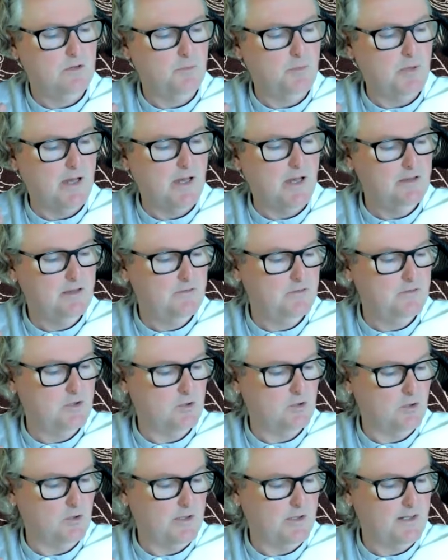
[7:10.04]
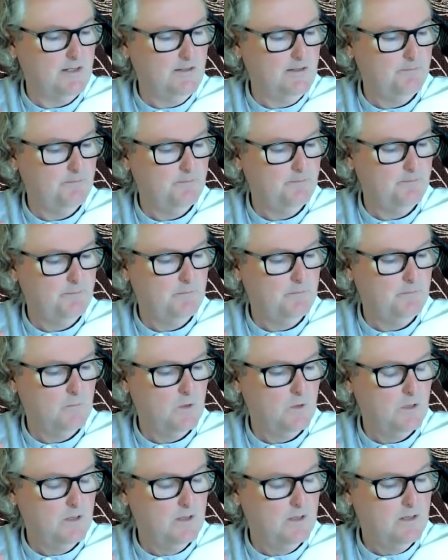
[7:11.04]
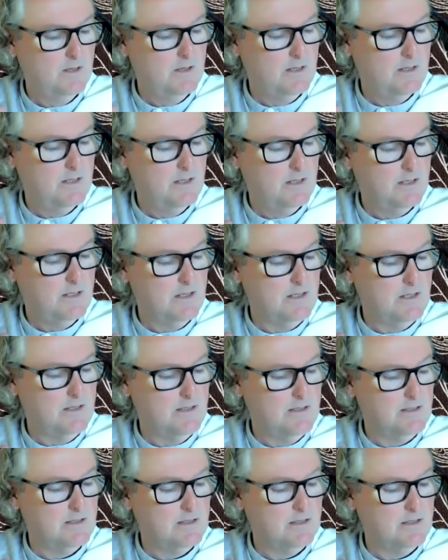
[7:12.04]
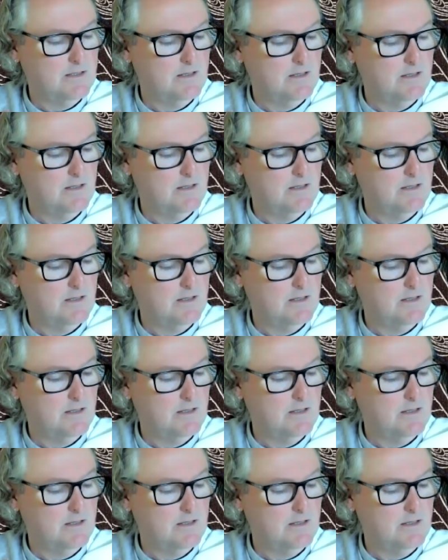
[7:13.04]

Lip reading: path of joy is